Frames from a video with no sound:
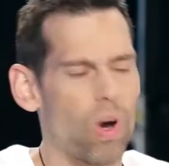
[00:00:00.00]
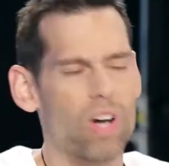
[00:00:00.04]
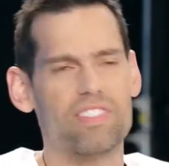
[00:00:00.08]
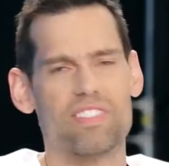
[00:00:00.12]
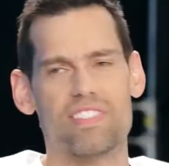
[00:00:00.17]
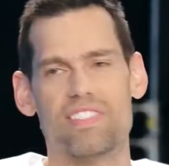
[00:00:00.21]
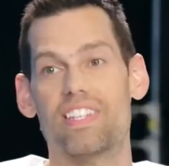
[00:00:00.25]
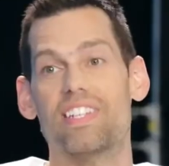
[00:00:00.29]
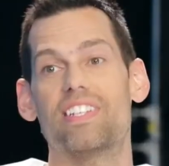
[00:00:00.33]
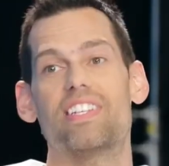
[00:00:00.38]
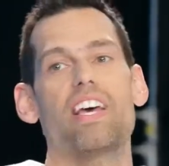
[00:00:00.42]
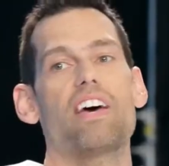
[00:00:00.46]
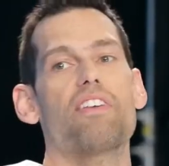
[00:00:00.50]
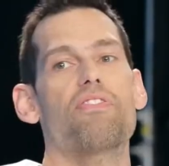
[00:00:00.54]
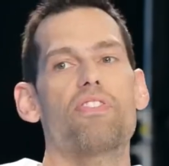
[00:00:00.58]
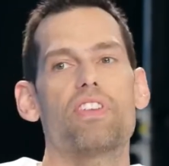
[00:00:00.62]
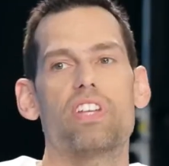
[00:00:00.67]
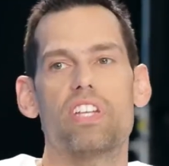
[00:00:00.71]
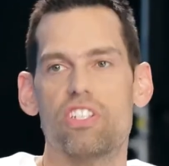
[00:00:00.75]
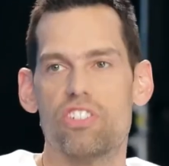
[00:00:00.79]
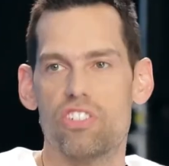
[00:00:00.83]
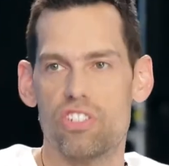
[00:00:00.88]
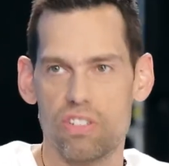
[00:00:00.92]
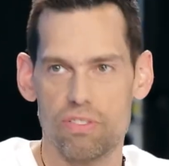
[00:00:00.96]
What's the
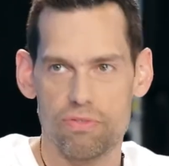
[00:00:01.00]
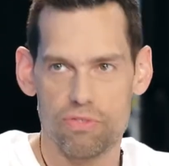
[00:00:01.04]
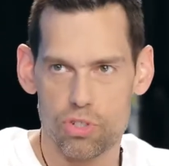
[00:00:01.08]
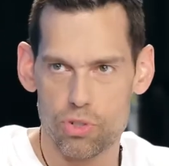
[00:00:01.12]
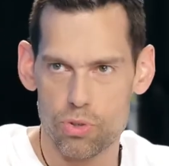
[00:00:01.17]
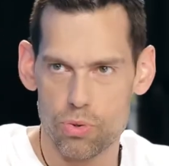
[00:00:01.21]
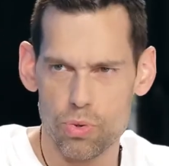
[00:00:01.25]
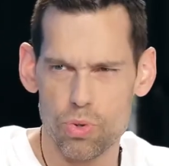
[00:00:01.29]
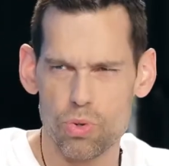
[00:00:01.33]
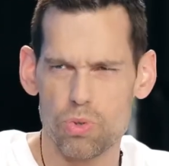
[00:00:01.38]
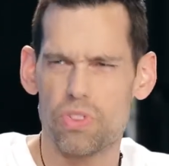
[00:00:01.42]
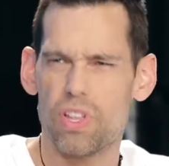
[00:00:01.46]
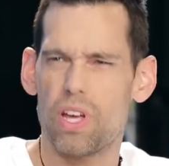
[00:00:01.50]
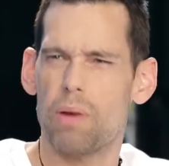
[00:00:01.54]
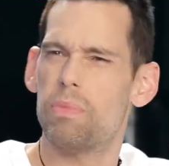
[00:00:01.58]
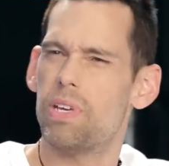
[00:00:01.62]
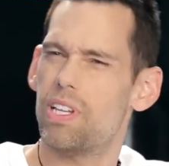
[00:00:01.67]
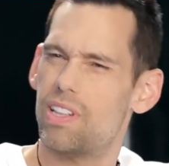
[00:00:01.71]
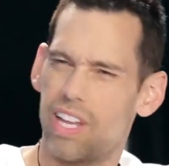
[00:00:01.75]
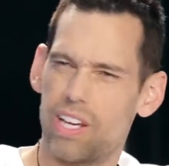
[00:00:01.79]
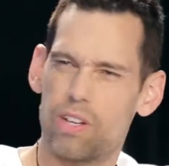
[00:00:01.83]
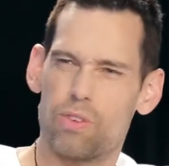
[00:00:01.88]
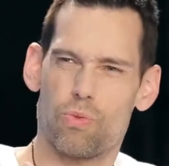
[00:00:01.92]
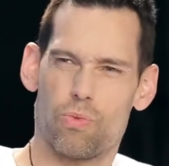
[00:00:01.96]
definition of truth? I
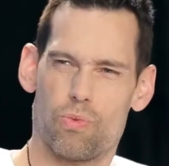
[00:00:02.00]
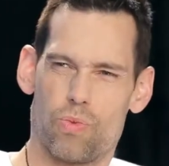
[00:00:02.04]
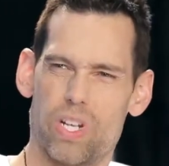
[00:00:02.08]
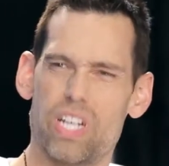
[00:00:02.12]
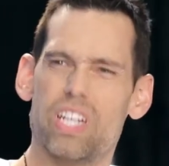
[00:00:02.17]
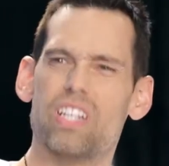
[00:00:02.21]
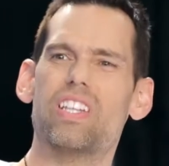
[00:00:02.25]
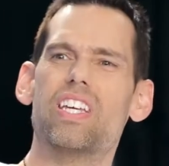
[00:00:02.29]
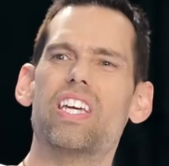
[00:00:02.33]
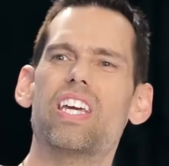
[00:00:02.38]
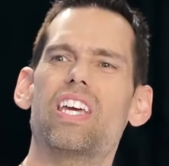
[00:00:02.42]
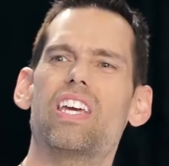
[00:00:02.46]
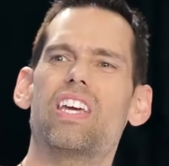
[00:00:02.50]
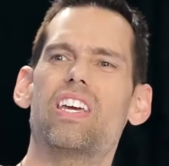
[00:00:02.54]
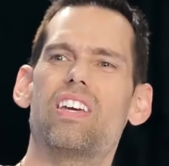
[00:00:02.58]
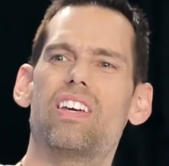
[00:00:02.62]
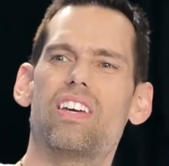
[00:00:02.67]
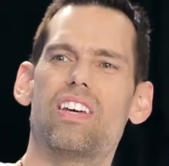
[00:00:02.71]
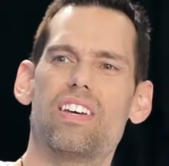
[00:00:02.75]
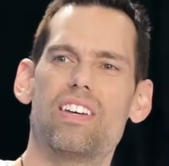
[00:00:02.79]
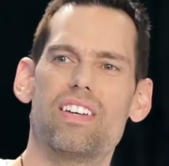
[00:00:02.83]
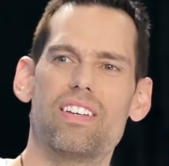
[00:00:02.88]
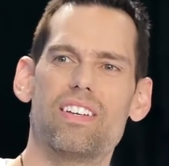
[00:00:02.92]
mean, like really